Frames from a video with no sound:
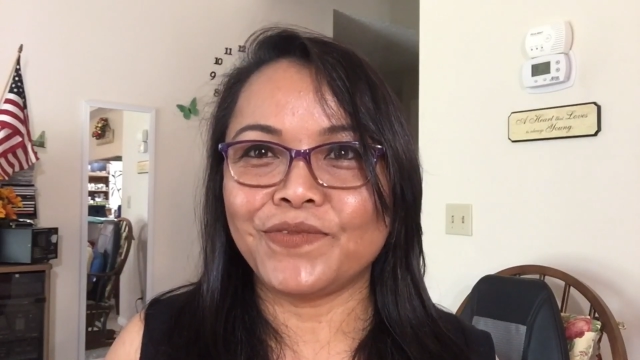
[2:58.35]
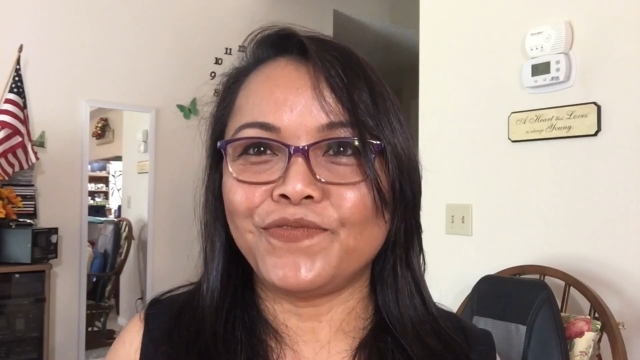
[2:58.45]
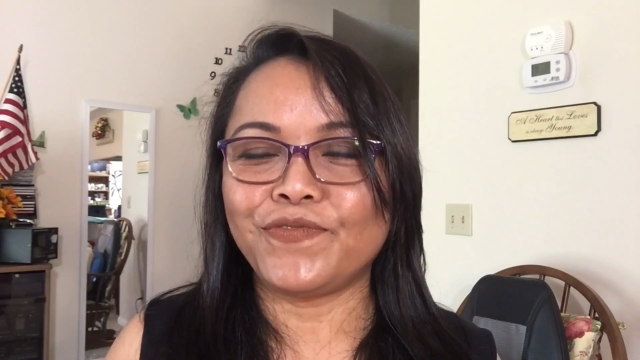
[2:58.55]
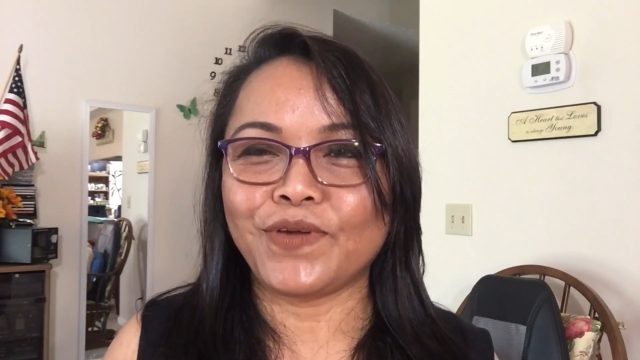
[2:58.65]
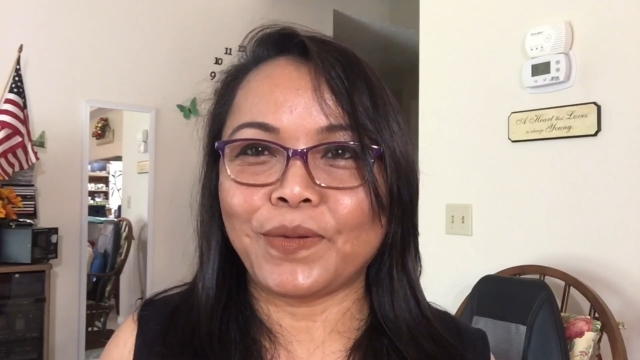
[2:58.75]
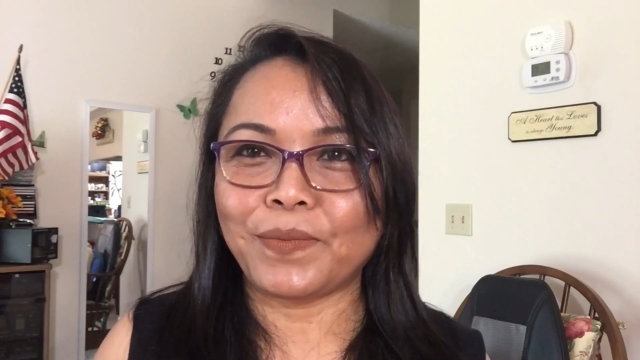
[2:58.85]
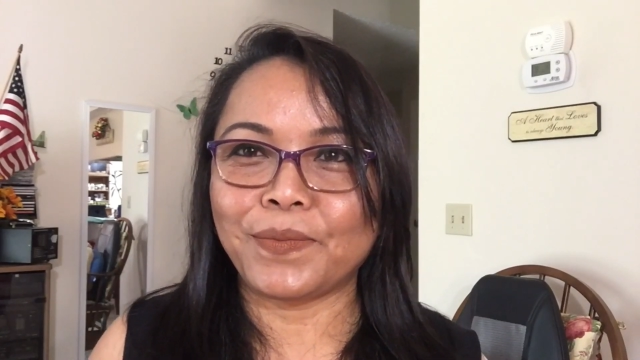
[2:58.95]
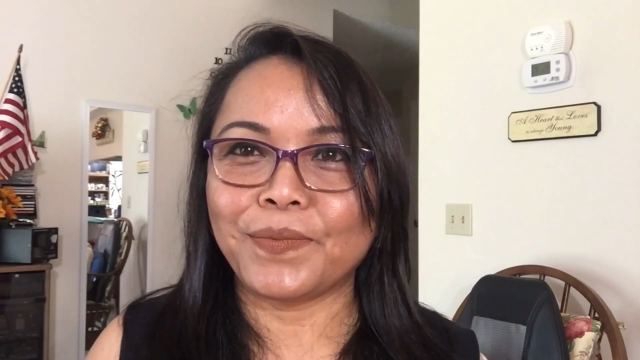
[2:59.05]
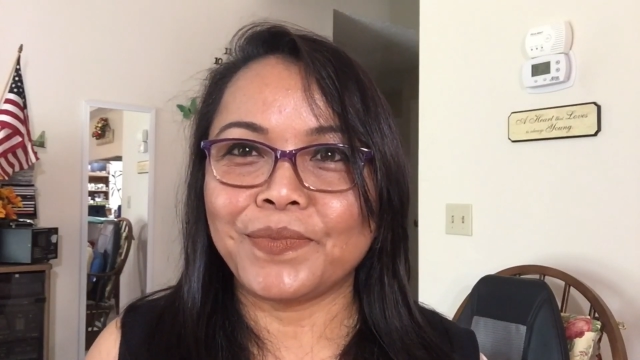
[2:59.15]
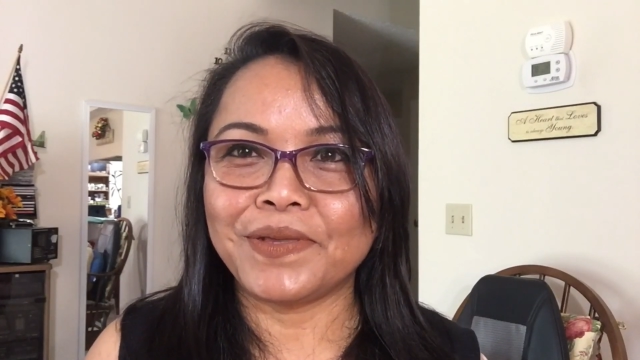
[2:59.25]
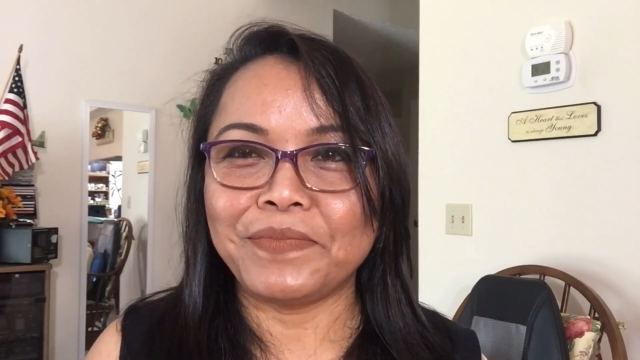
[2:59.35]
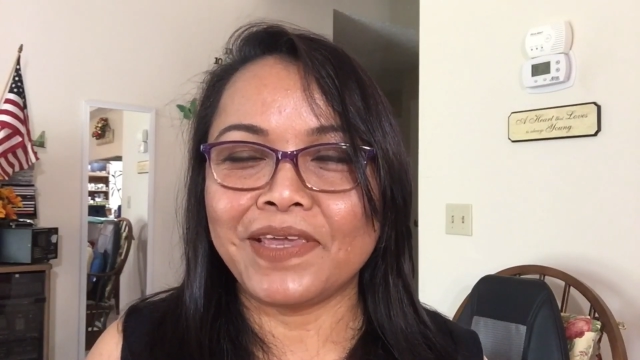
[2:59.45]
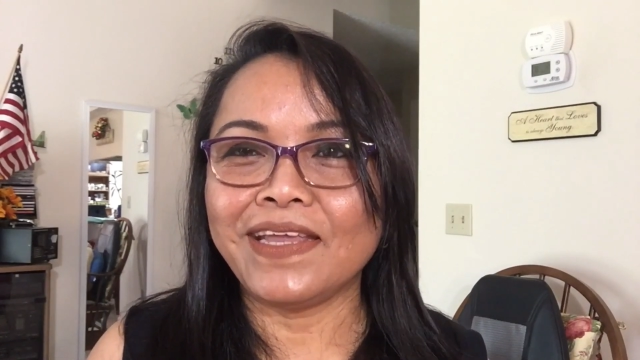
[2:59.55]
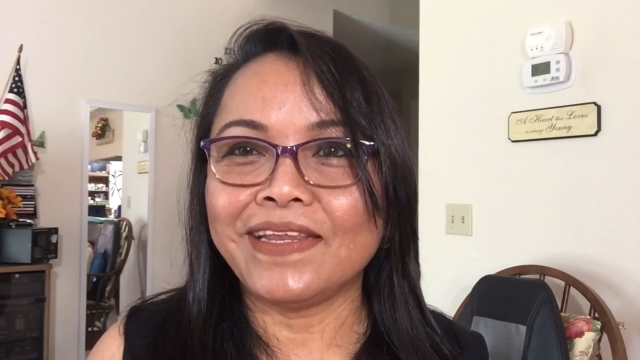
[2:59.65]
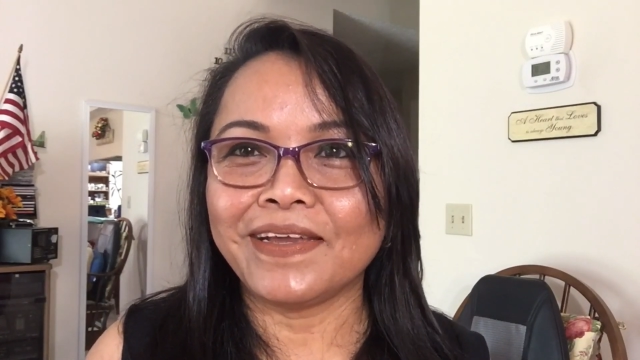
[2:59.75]
from the
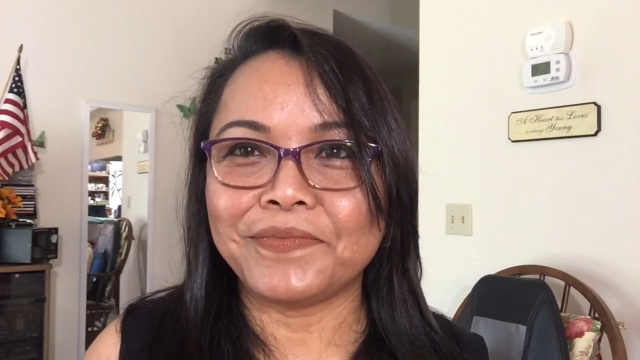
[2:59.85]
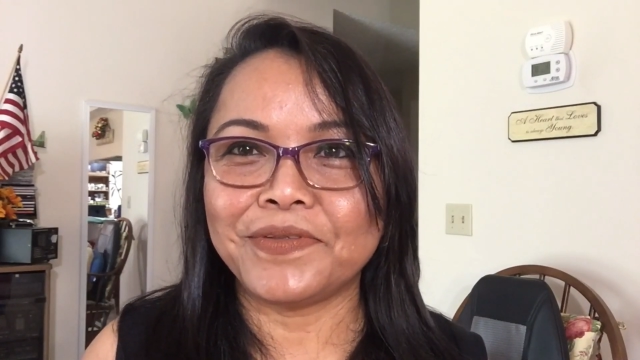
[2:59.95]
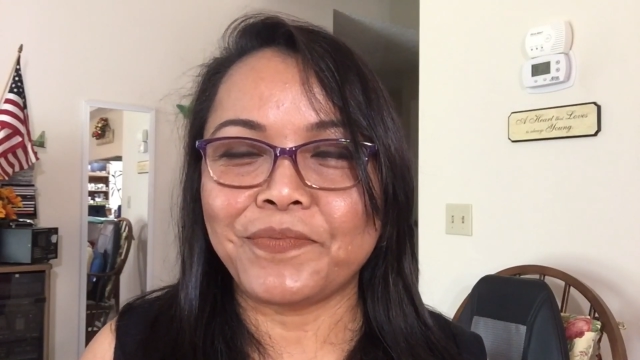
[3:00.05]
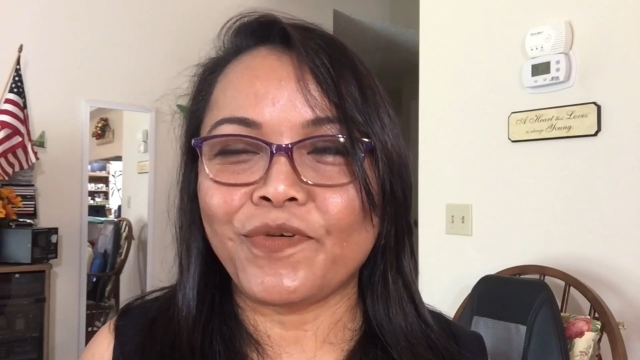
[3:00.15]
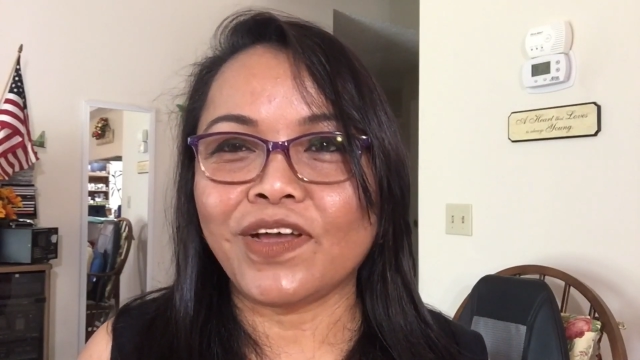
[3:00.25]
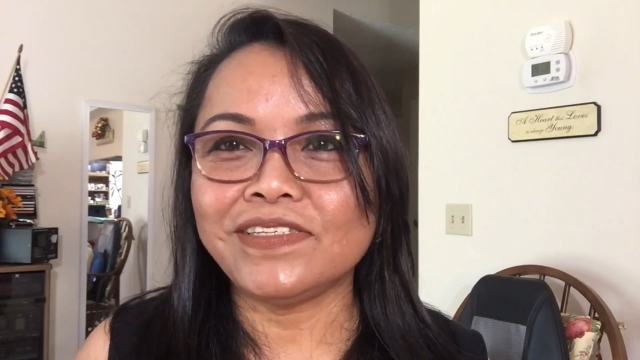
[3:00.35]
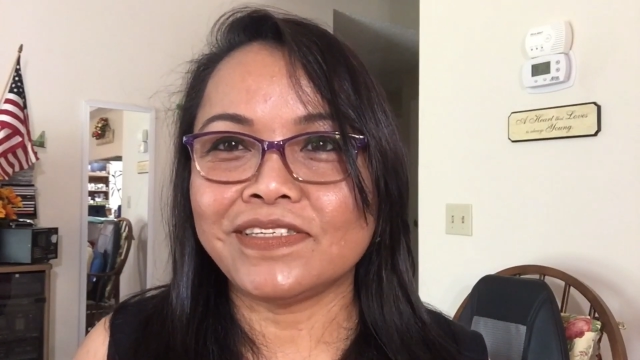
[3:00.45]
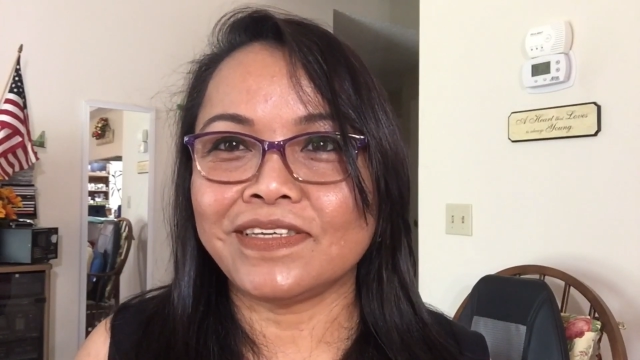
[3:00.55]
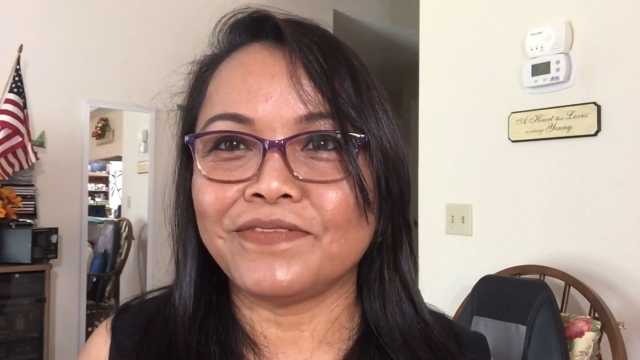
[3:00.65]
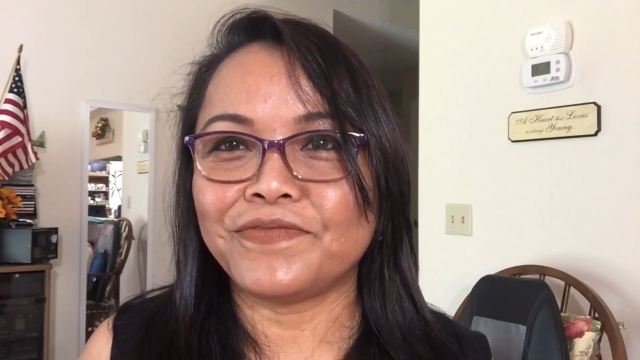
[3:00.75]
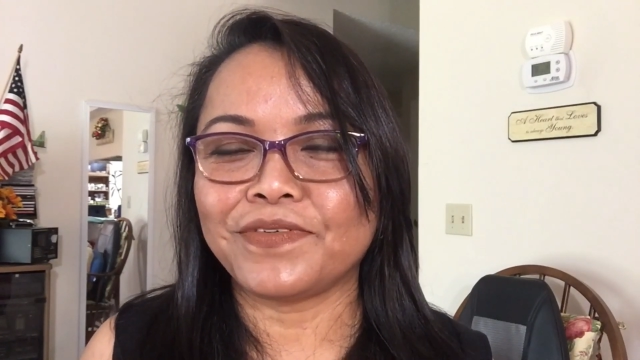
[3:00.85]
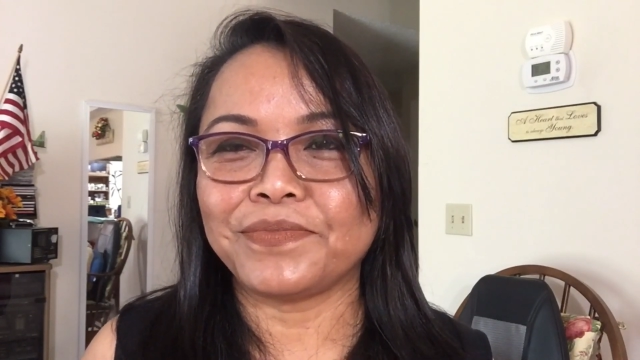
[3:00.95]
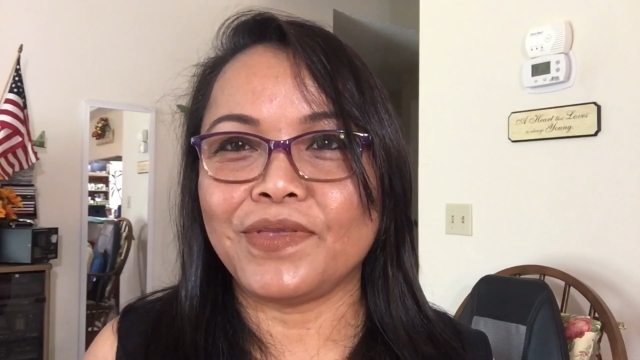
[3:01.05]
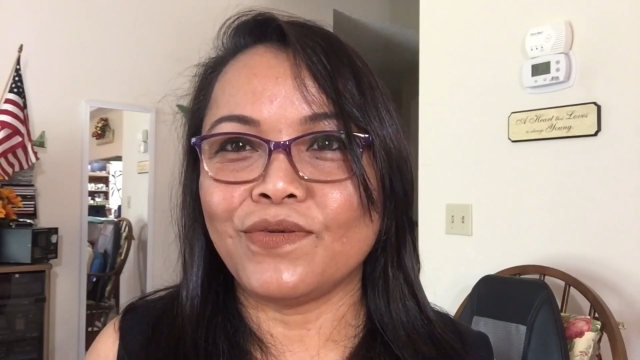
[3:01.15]
beginning of the processing from